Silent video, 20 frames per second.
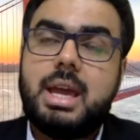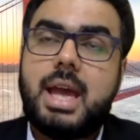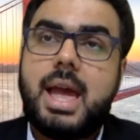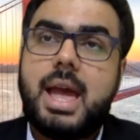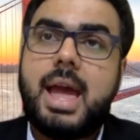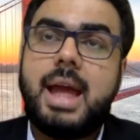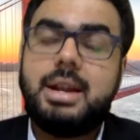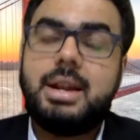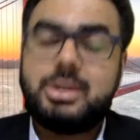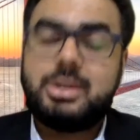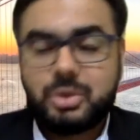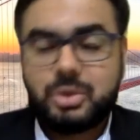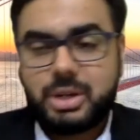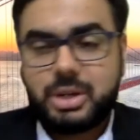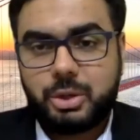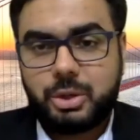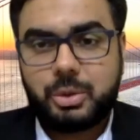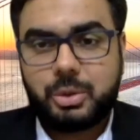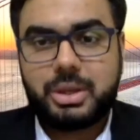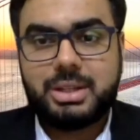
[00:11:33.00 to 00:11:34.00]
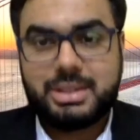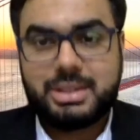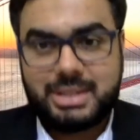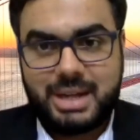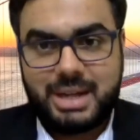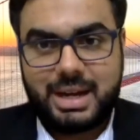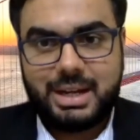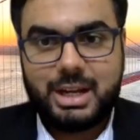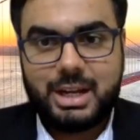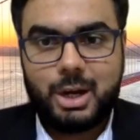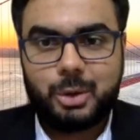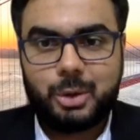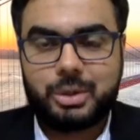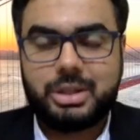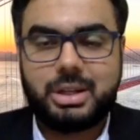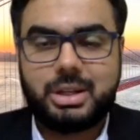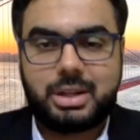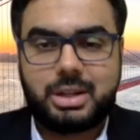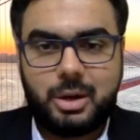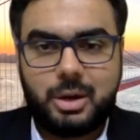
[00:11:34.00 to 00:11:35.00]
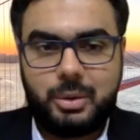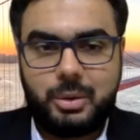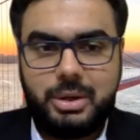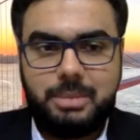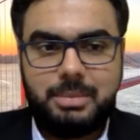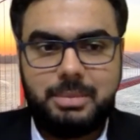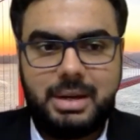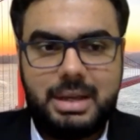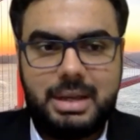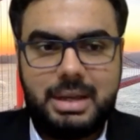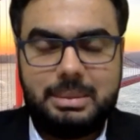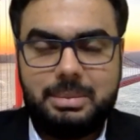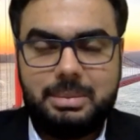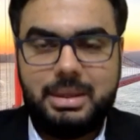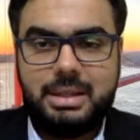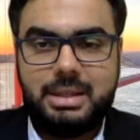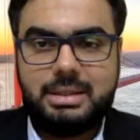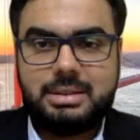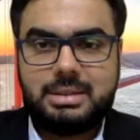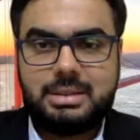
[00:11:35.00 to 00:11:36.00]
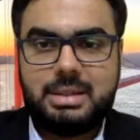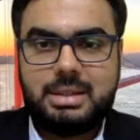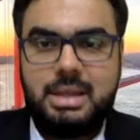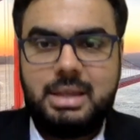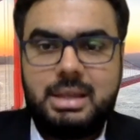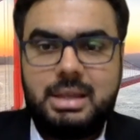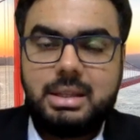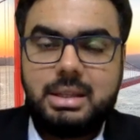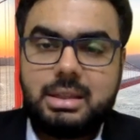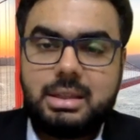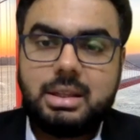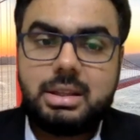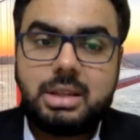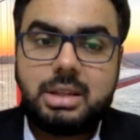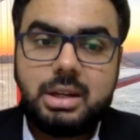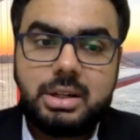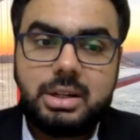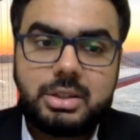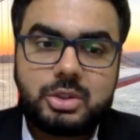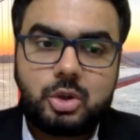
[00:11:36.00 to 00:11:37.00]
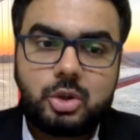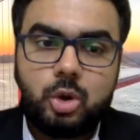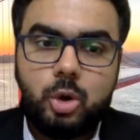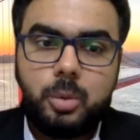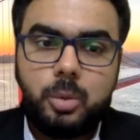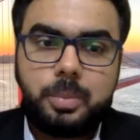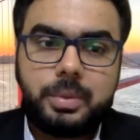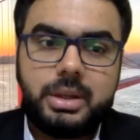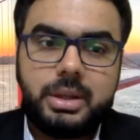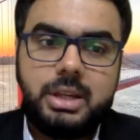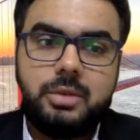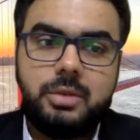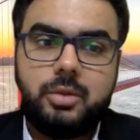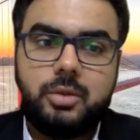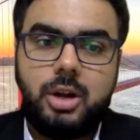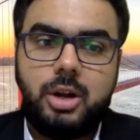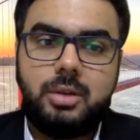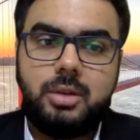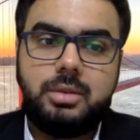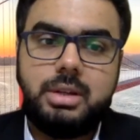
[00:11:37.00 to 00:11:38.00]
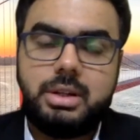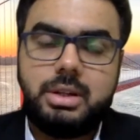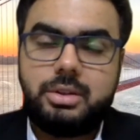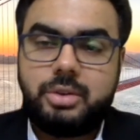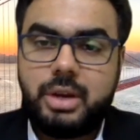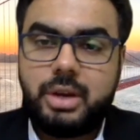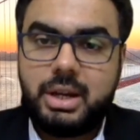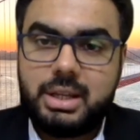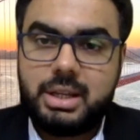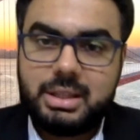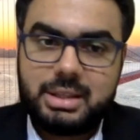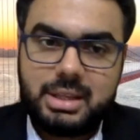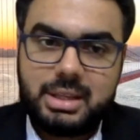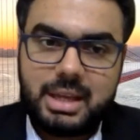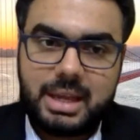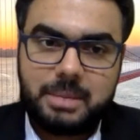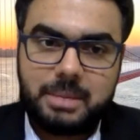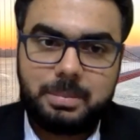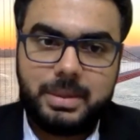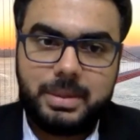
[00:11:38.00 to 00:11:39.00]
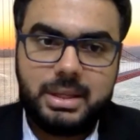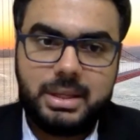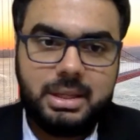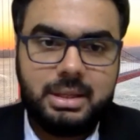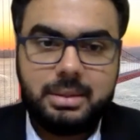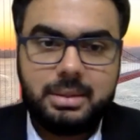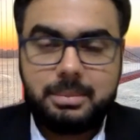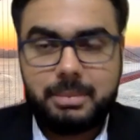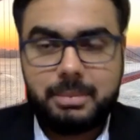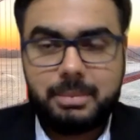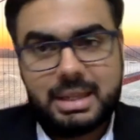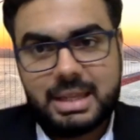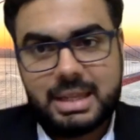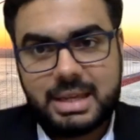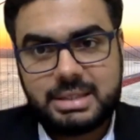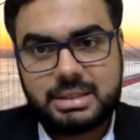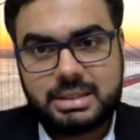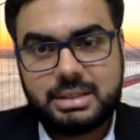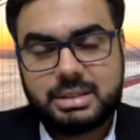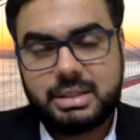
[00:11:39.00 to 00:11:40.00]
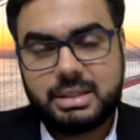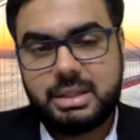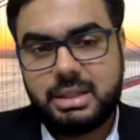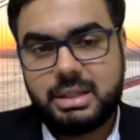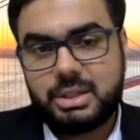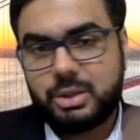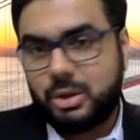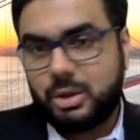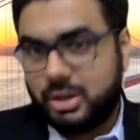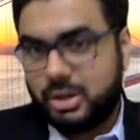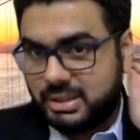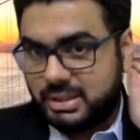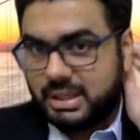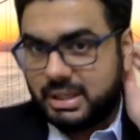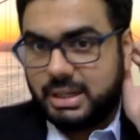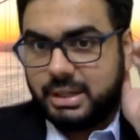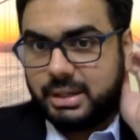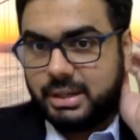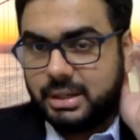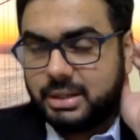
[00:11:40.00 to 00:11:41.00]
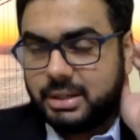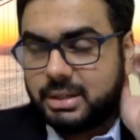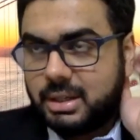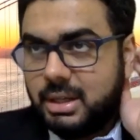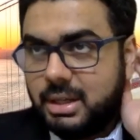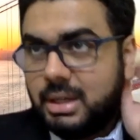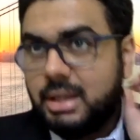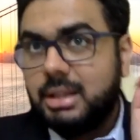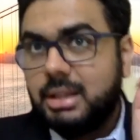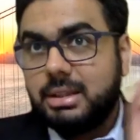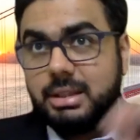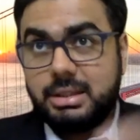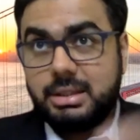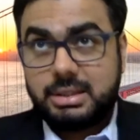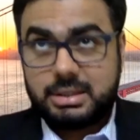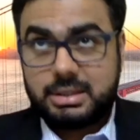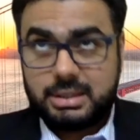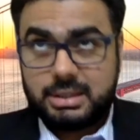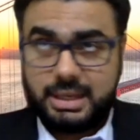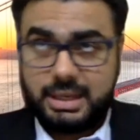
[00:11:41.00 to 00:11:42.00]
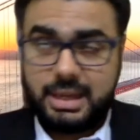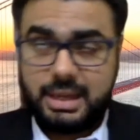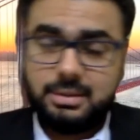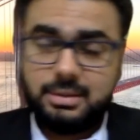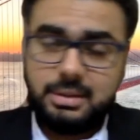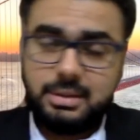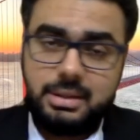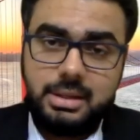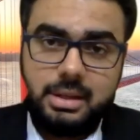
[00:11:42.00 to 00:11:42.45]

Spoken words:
and so that you can stand out in a crowded marketplace. The third scope involved trading the IP by licensing it or selling it. This again,